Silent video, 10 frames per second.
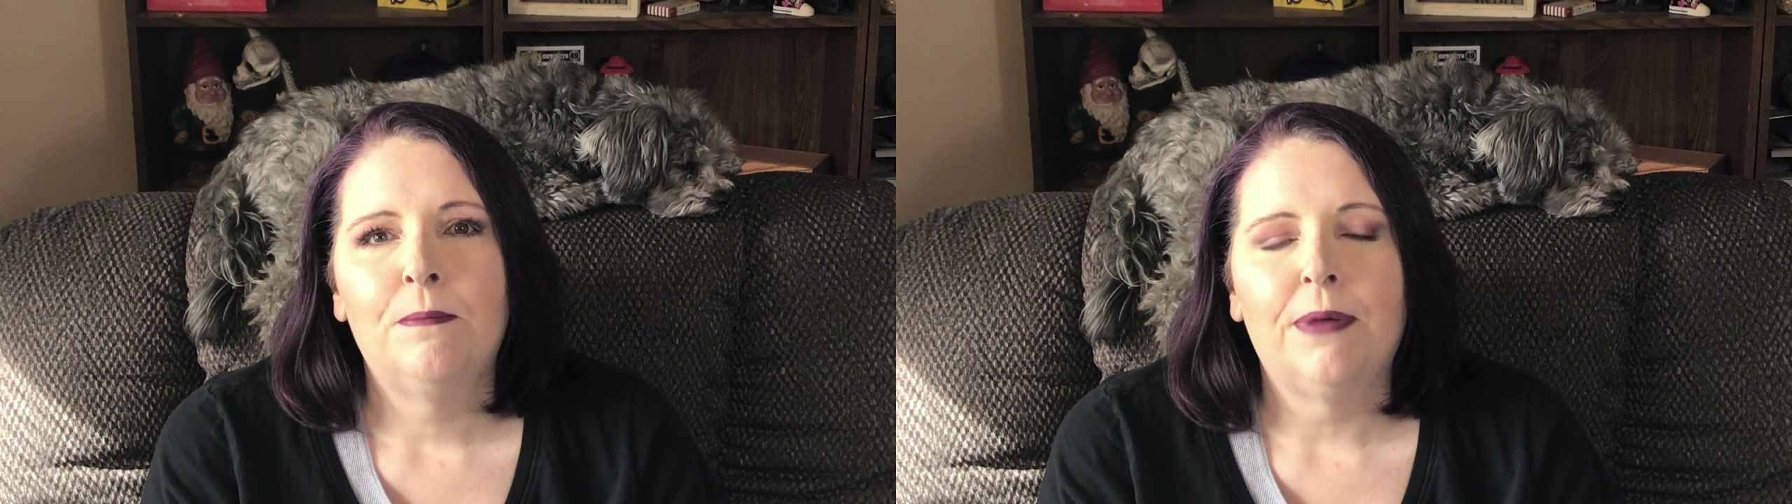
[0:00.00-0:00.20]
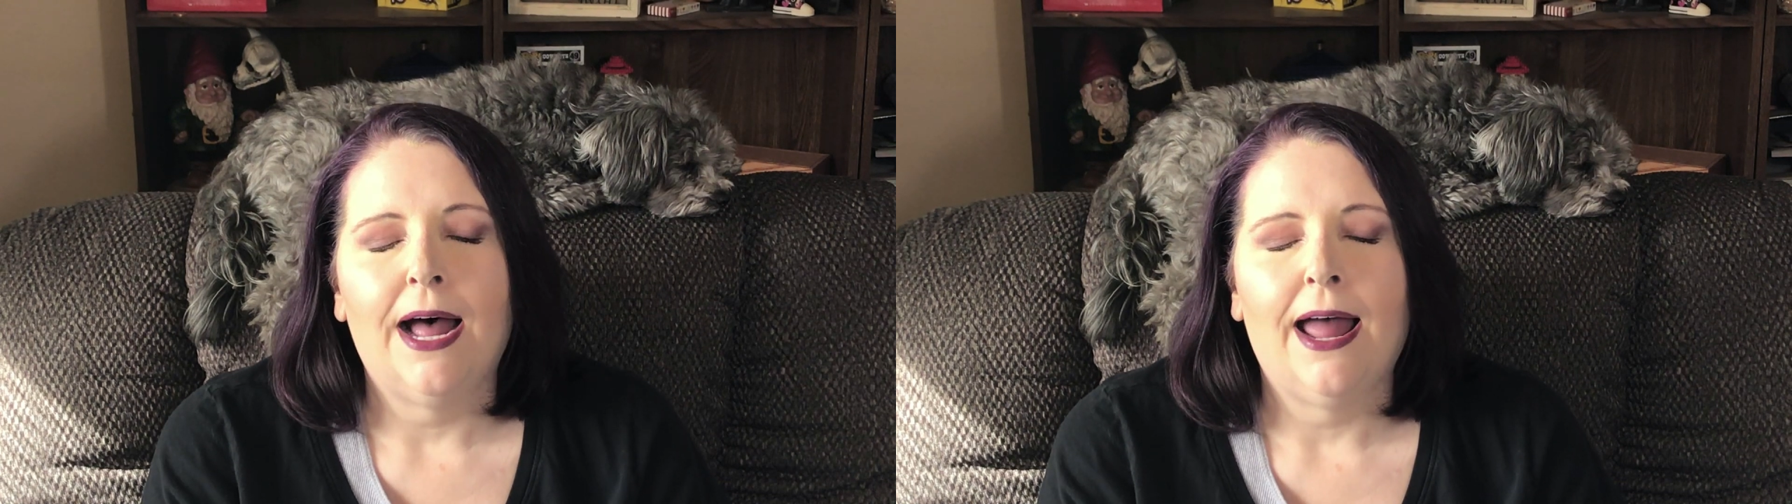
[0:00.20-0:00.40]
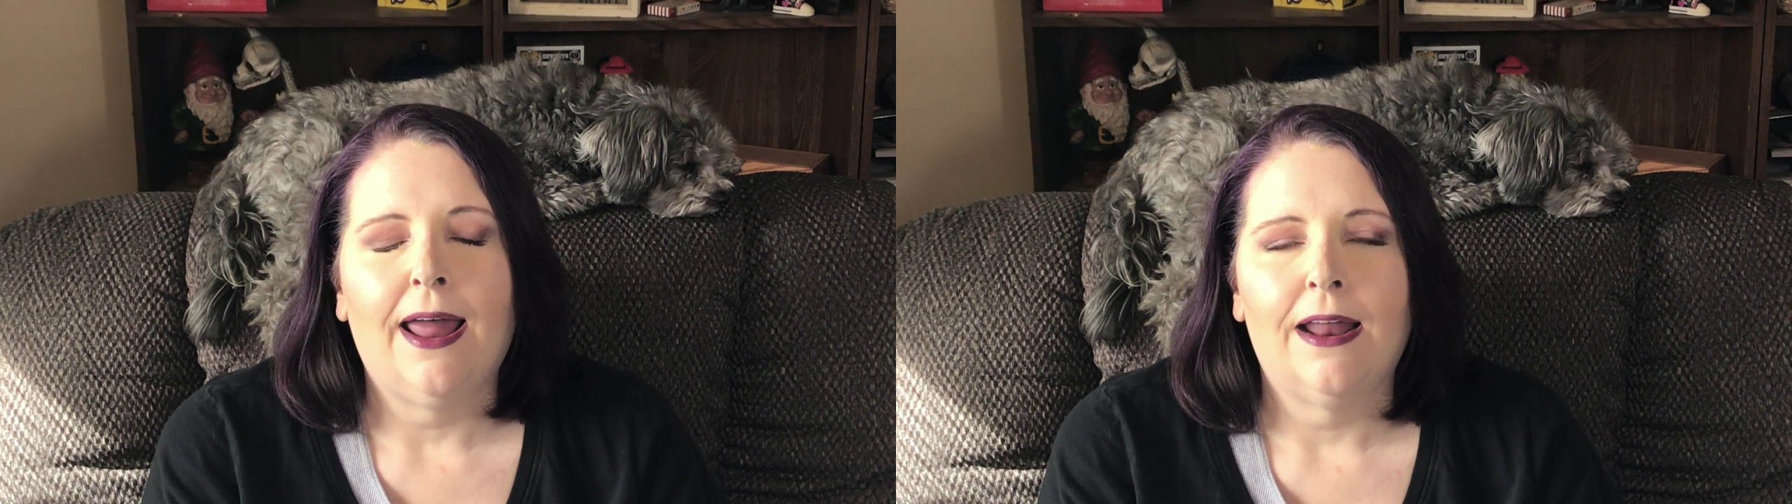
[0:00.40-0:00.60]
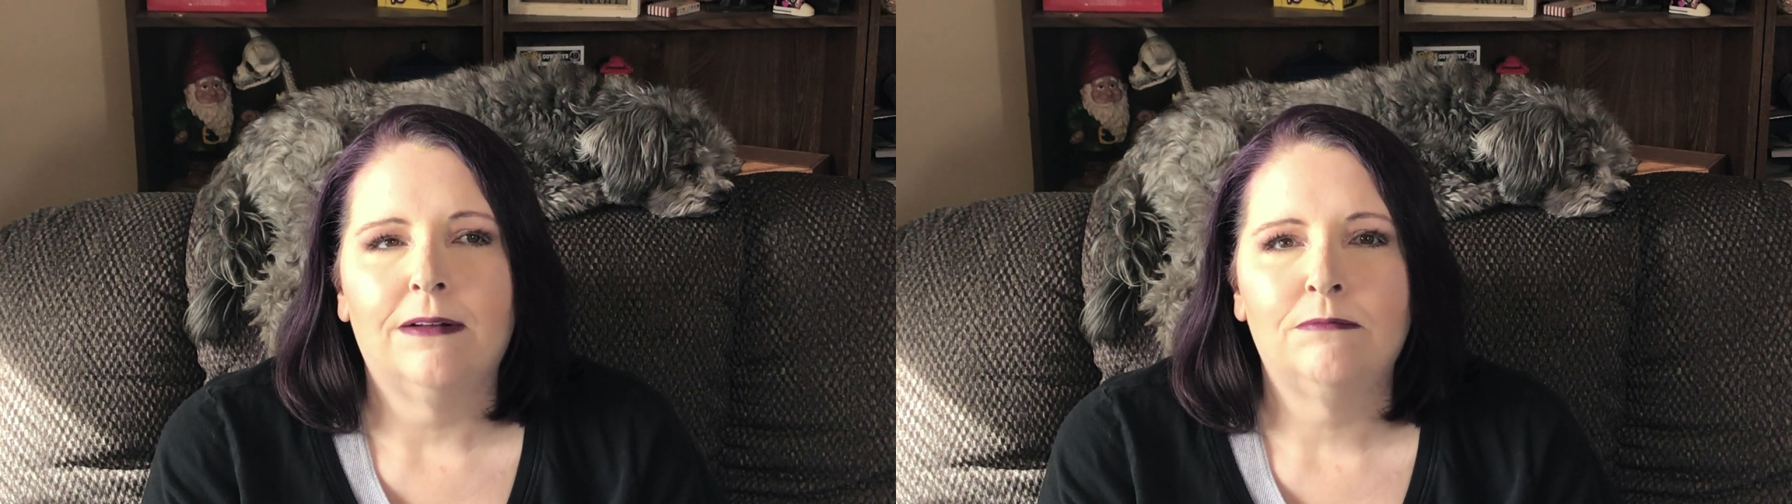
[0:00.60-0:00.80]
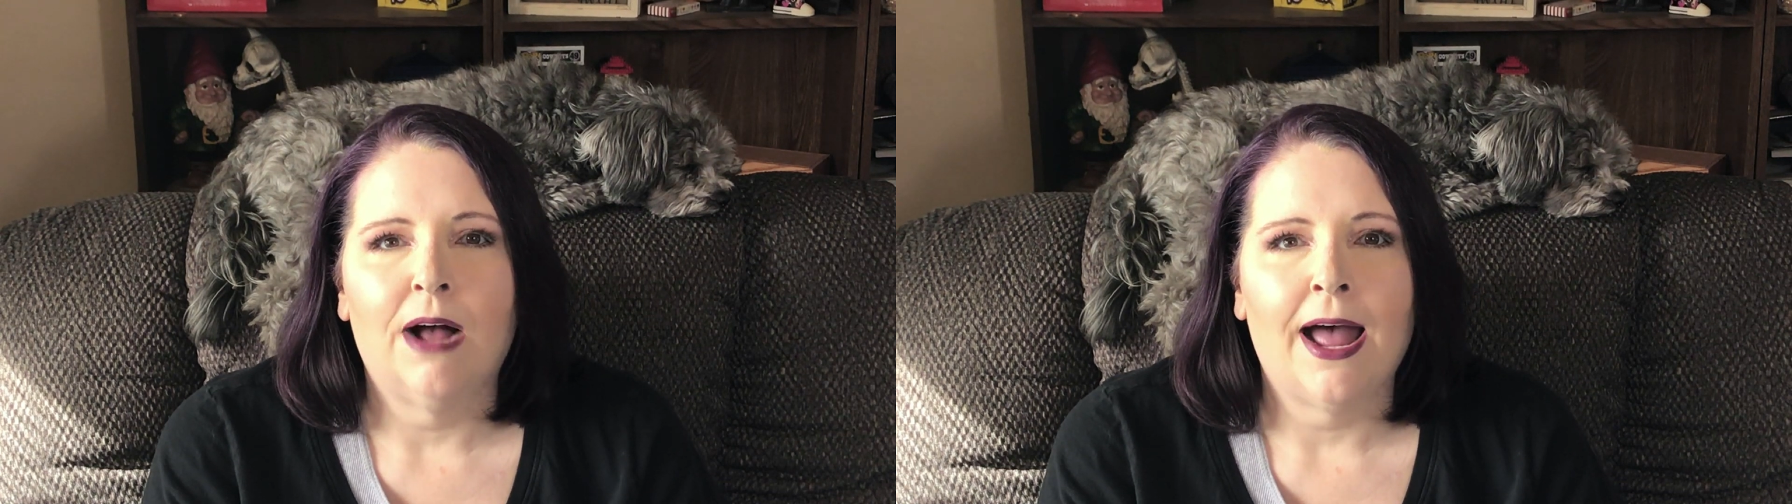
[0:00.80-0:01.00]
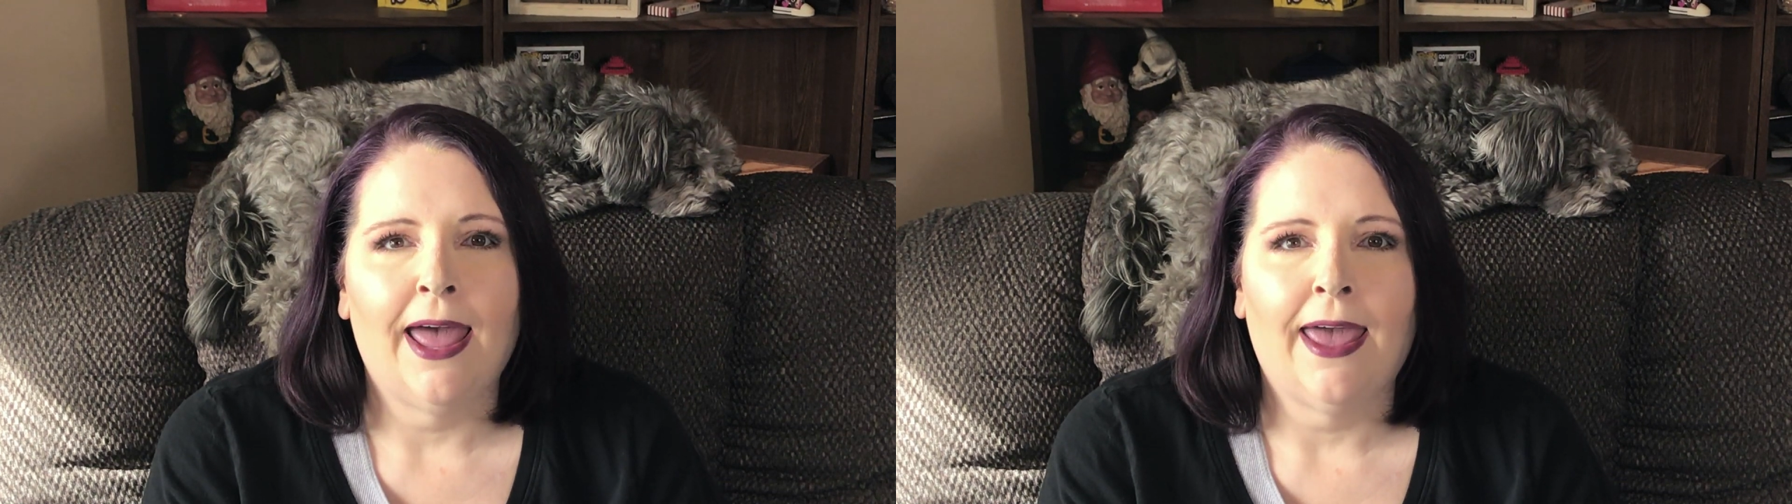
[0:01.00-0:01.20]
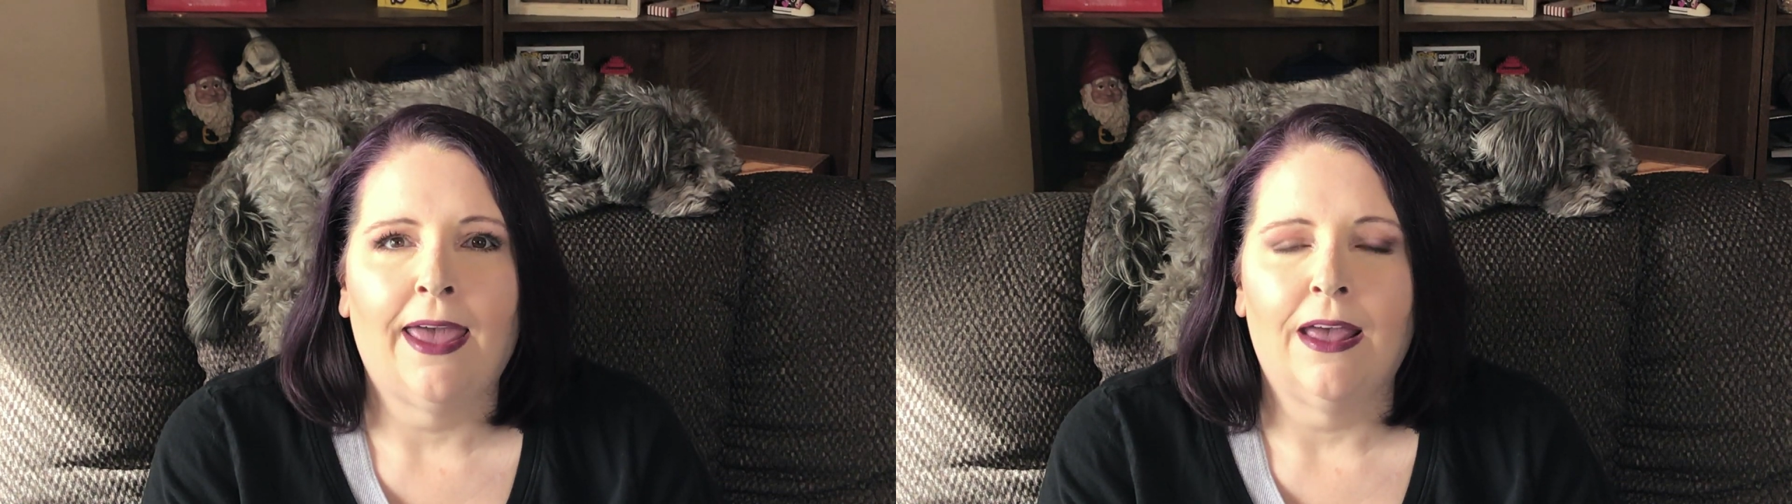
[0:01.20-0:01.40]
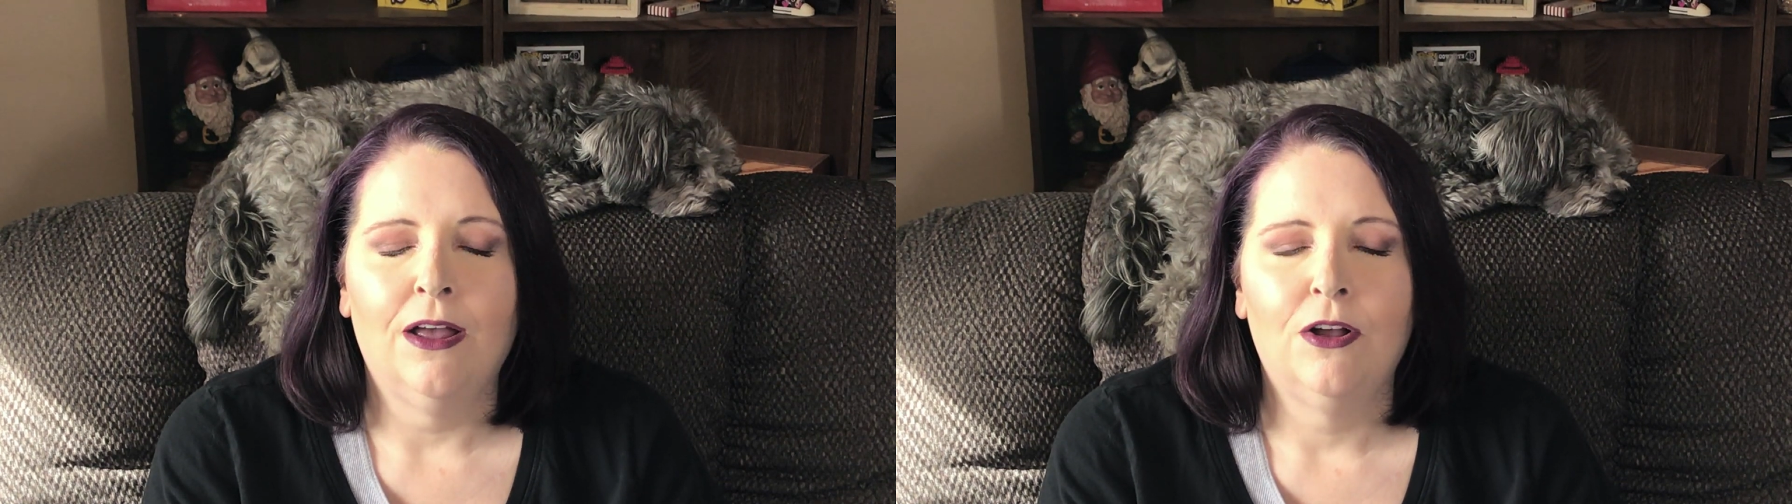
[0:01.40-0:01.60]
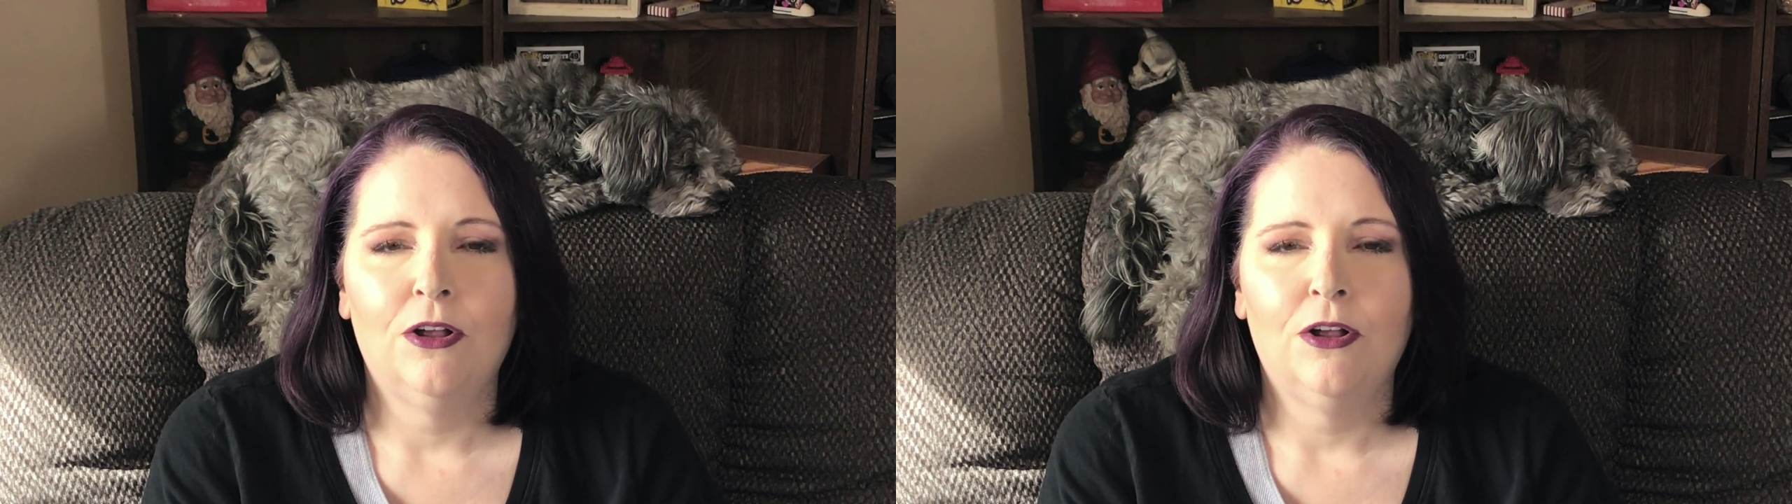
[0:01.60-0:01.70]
But my